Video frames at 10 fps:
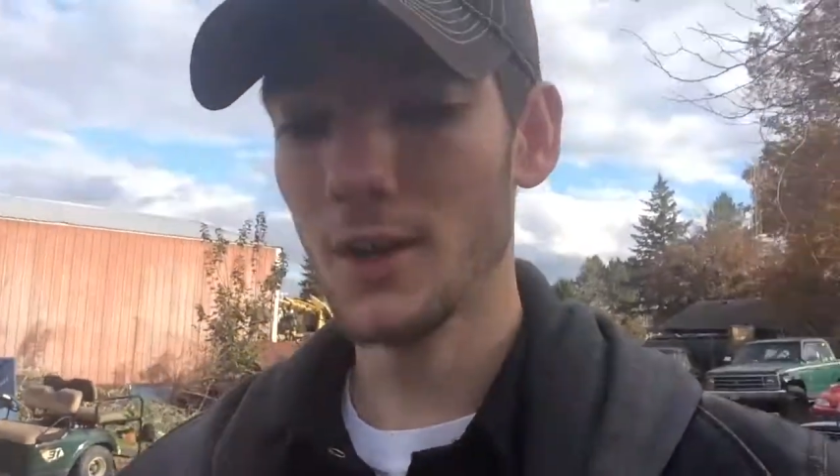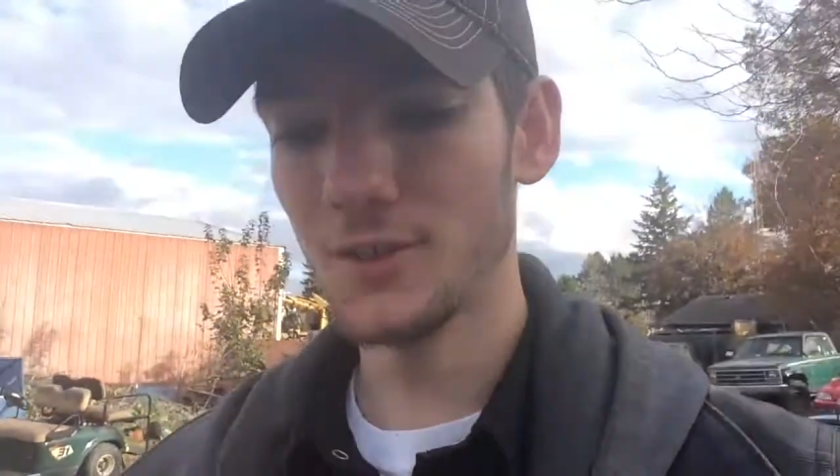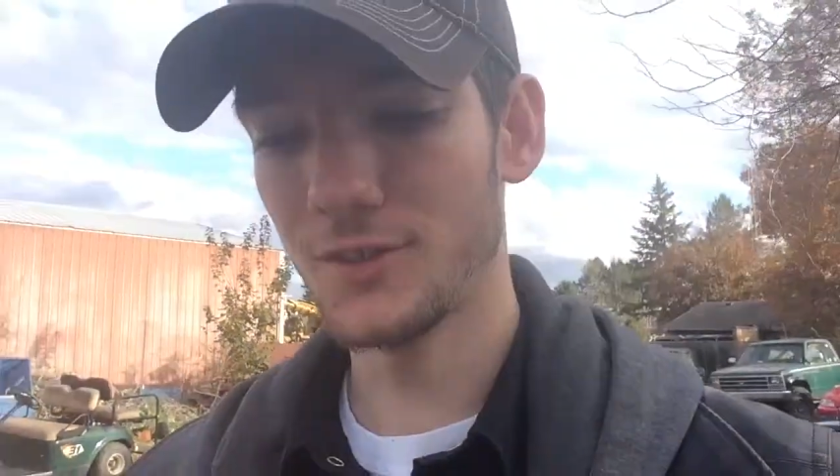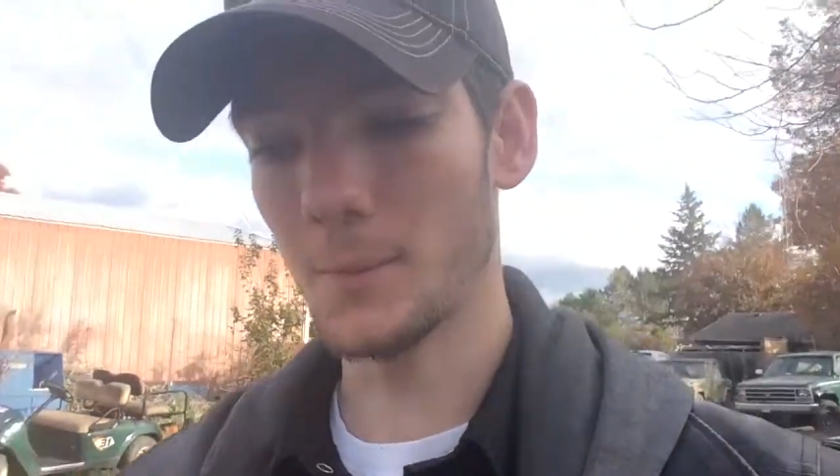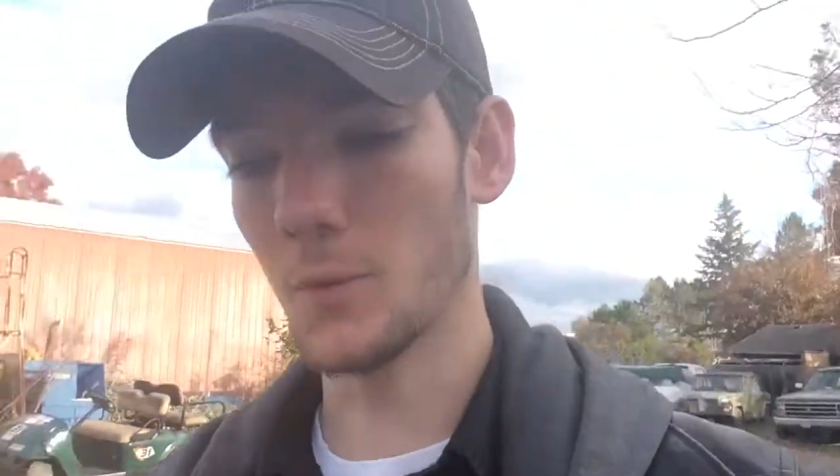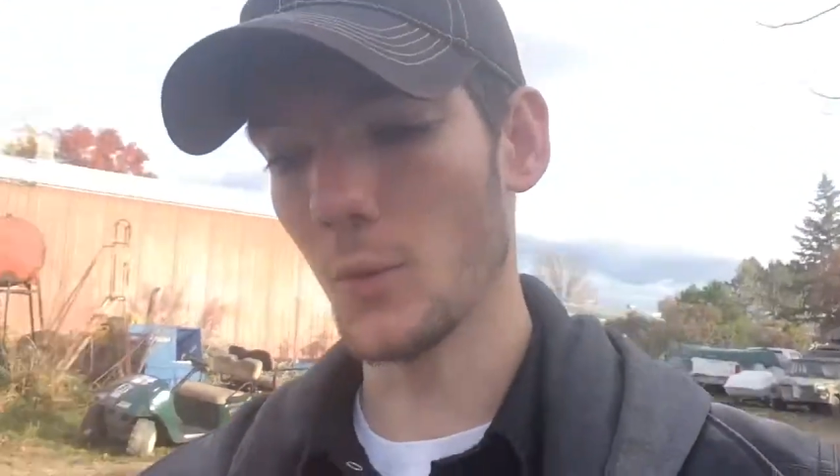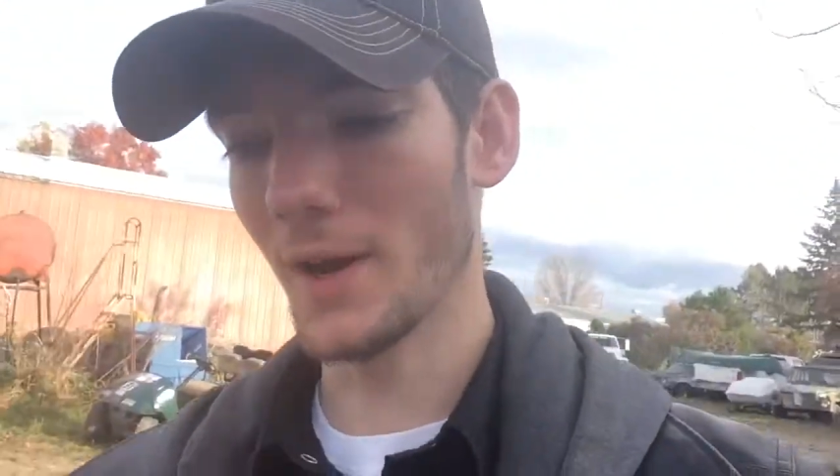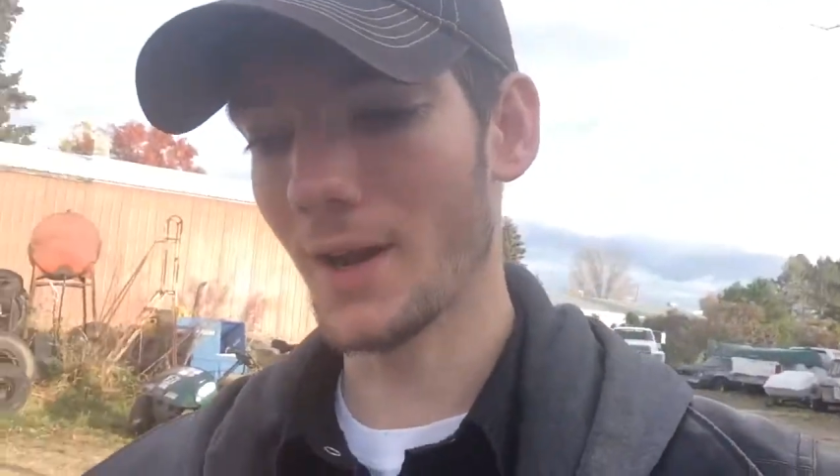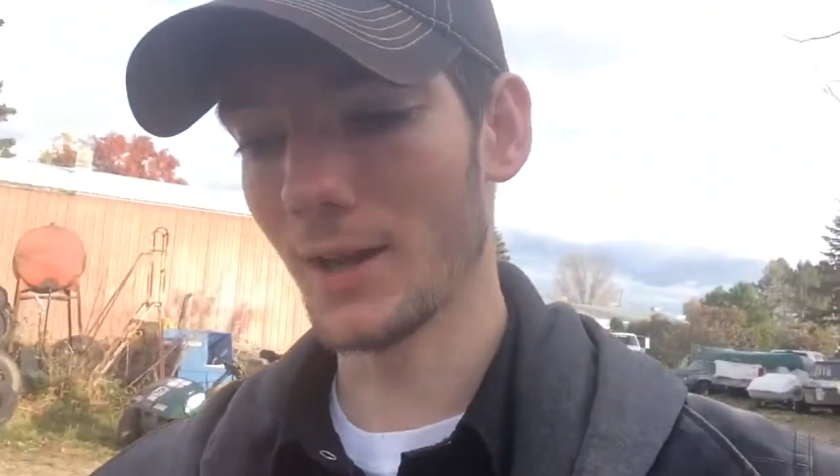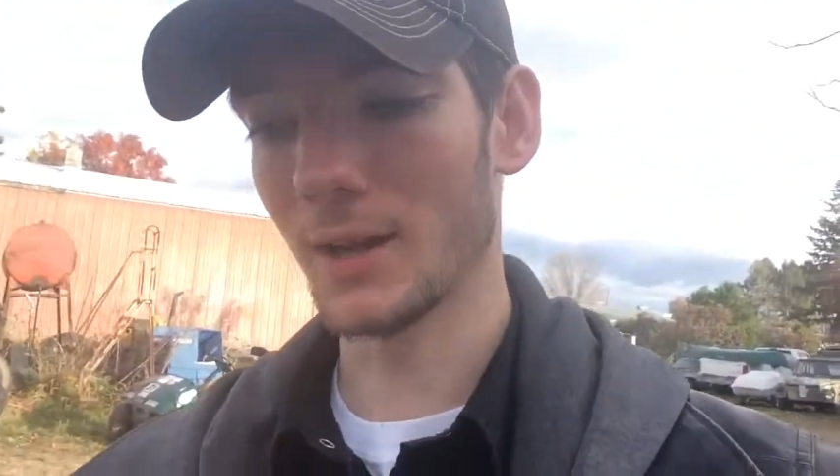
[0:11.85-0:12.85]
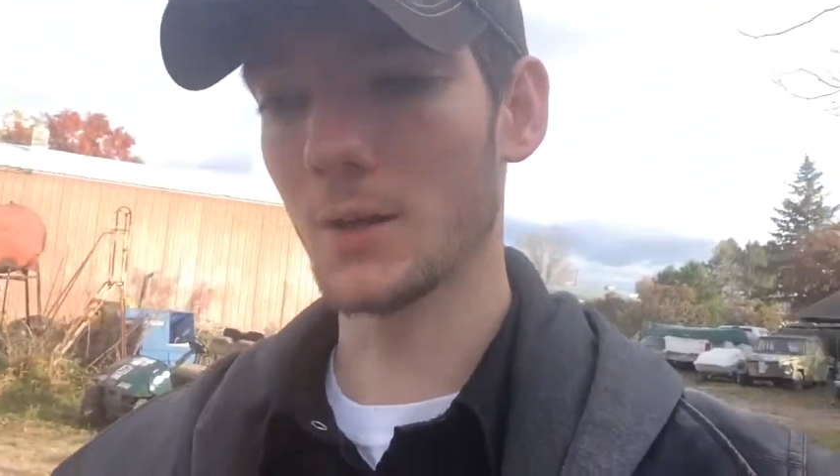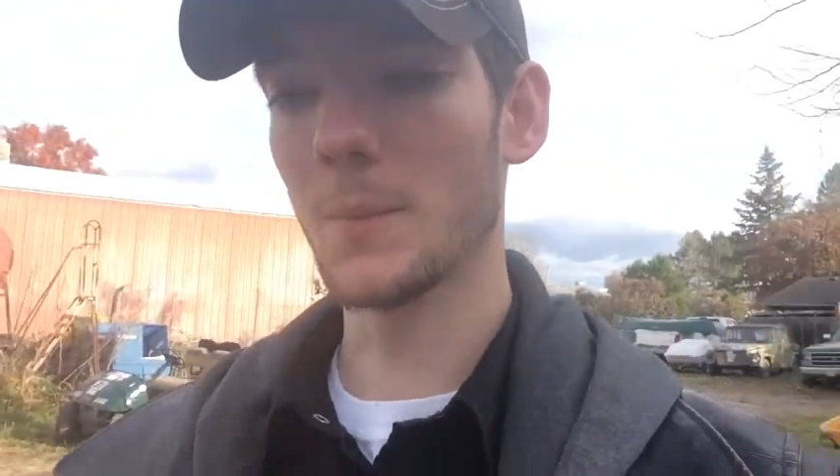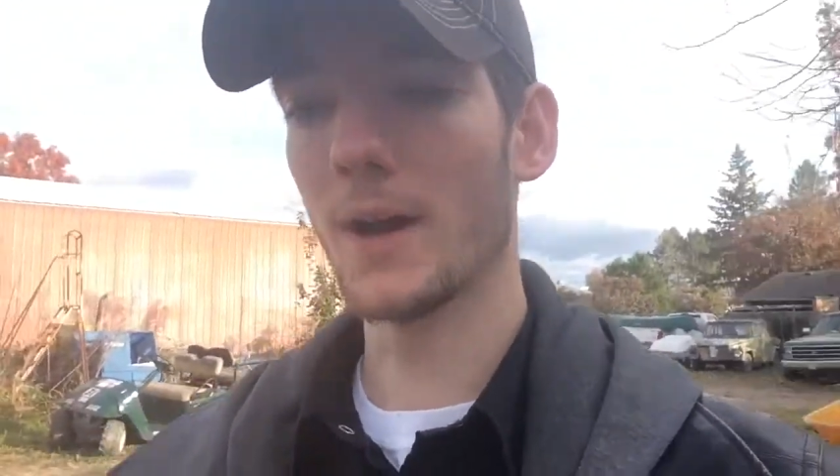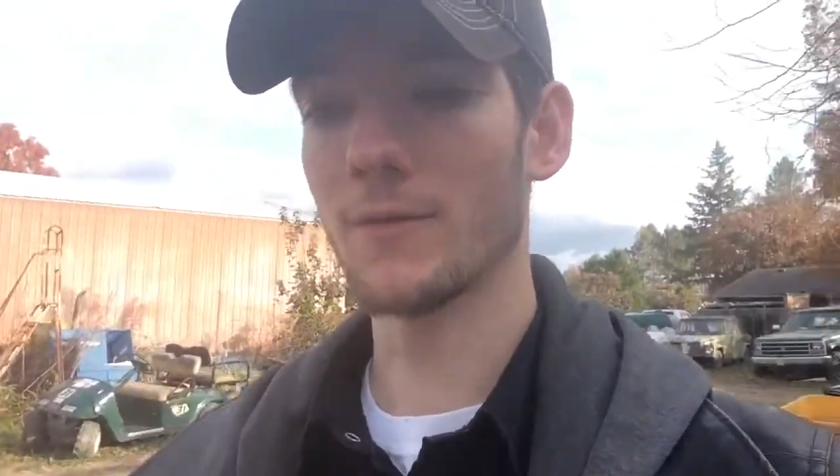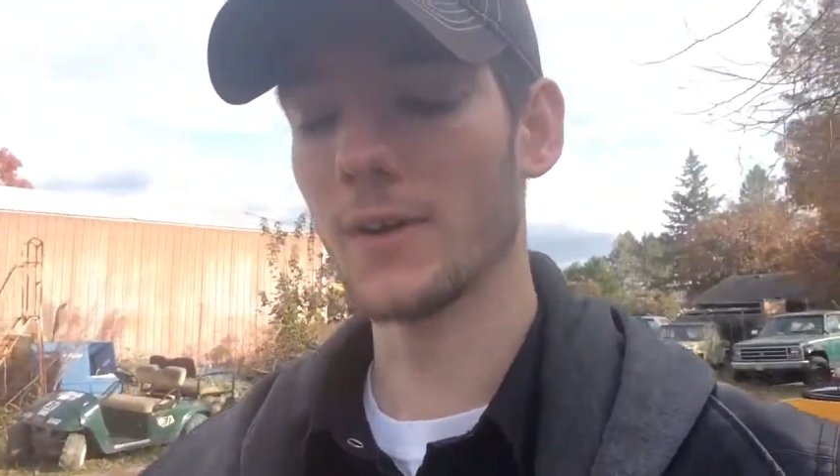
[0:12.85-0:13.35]
stepping away and
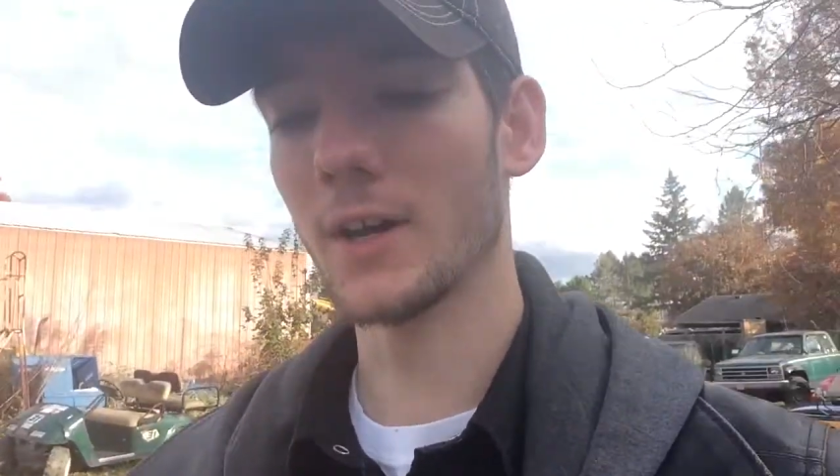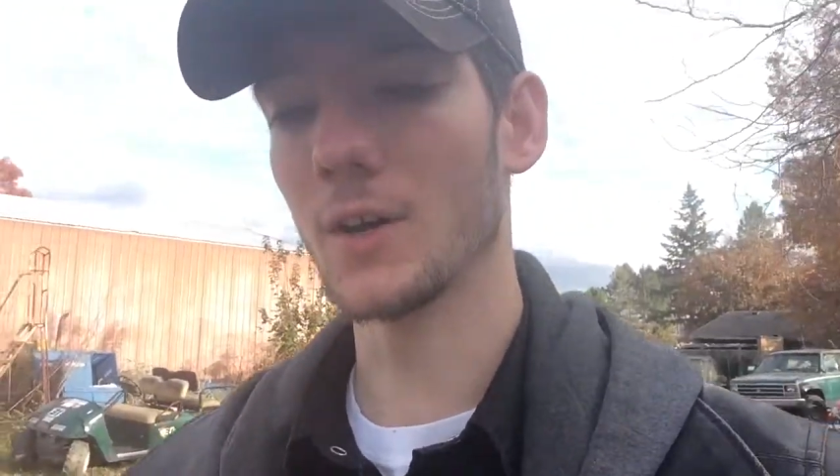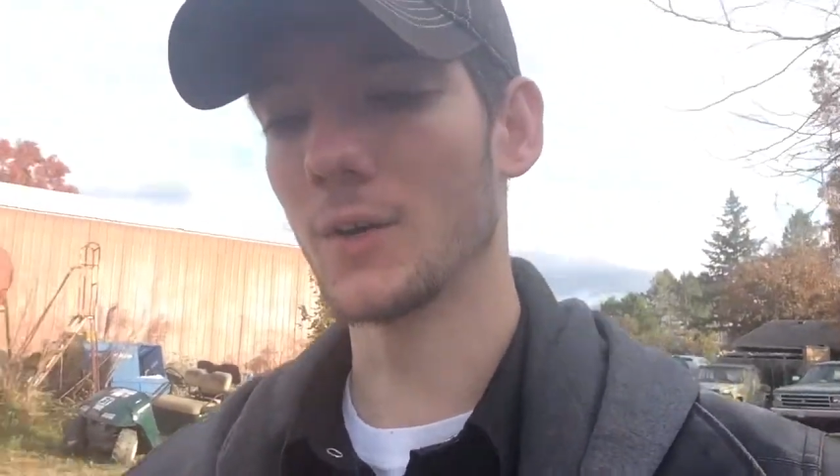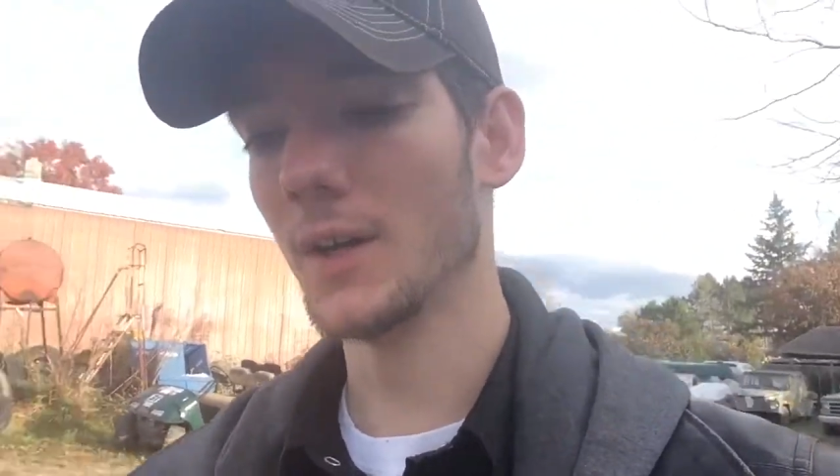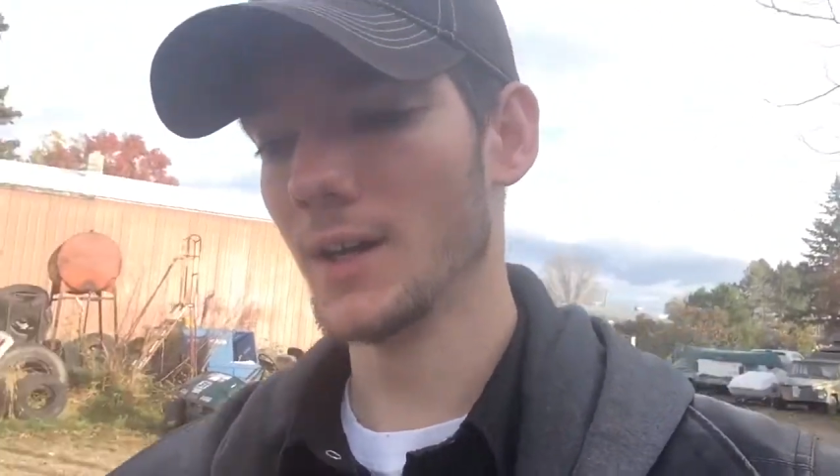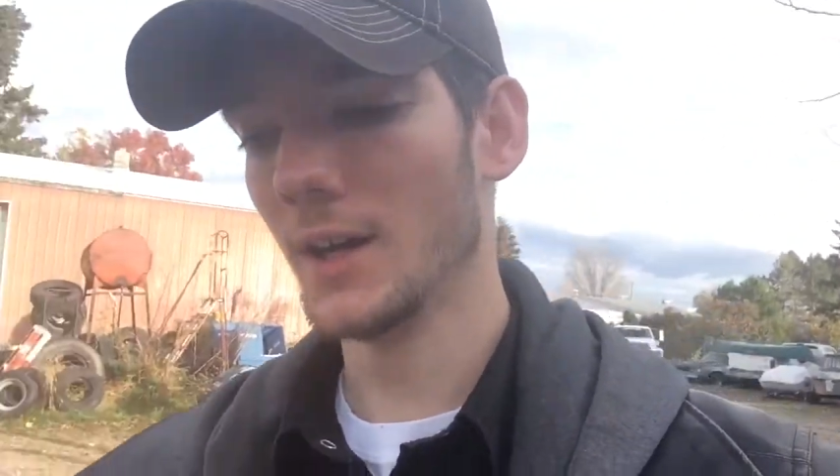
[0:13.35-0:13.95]
goodbye for now.